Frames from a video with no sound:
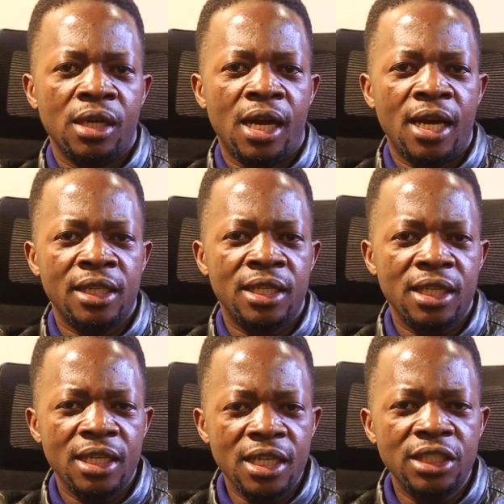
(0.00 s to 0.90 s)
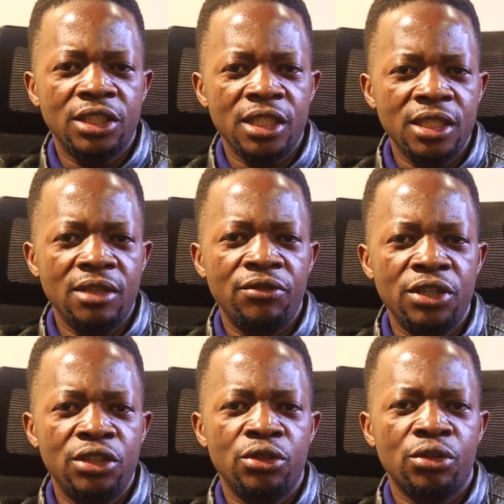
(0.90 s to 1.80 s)
and each
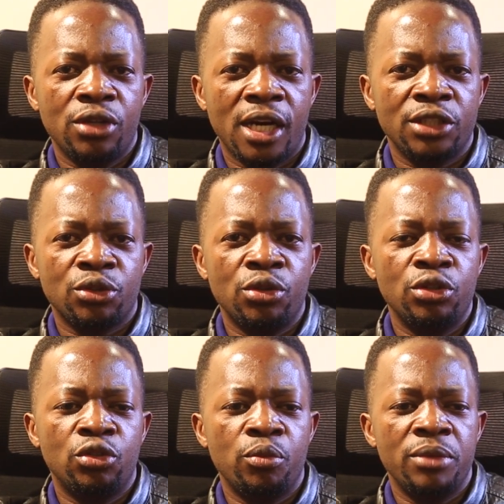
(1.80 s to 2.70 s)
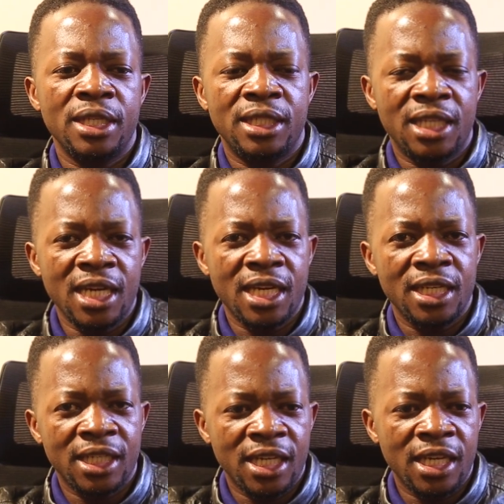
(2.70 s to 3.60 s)
individual has got to be
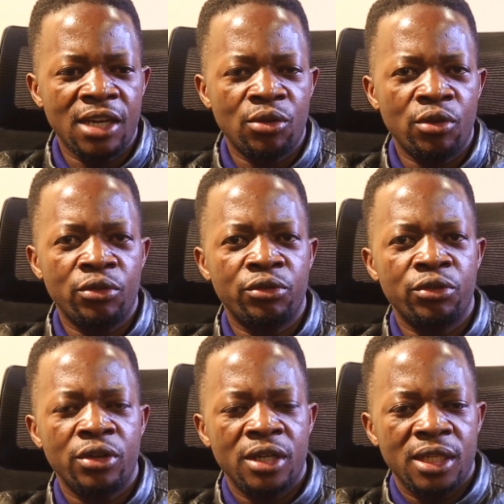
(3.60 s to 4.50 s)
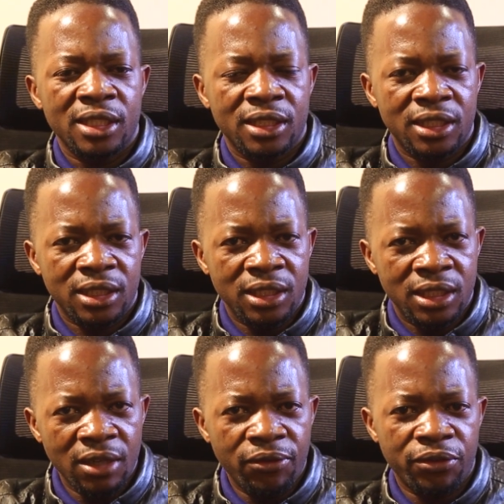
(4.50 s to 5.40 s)
taken care of
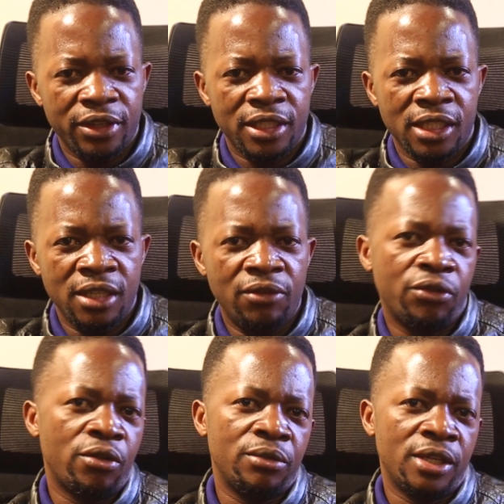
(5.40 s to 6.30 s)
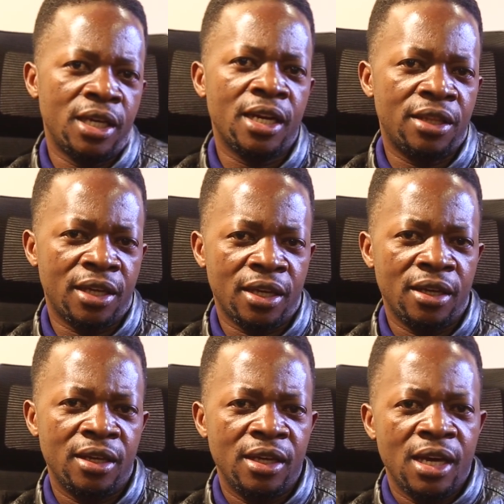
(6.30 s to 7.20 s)
differently from the other.
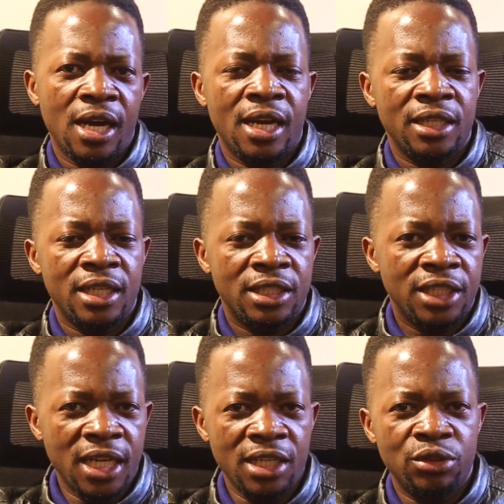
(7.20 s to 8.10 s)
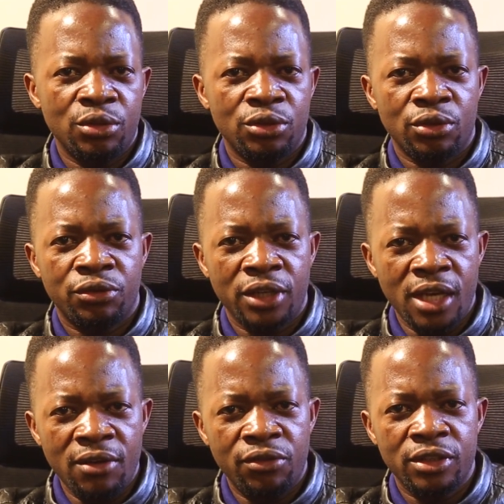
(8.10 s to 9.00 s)
And the challenges of
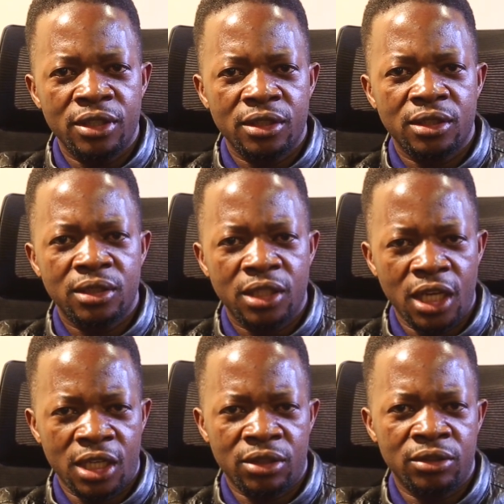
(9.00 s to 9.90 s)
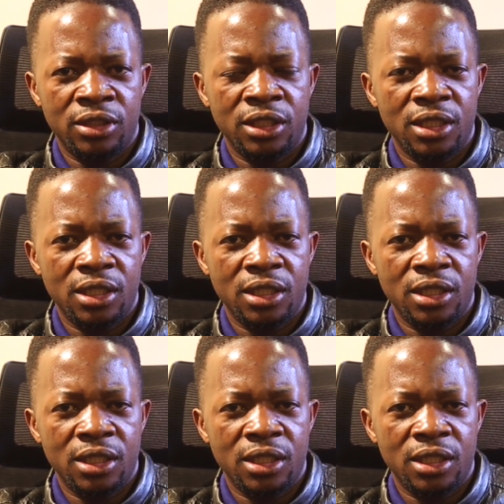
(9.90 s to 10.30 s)
every child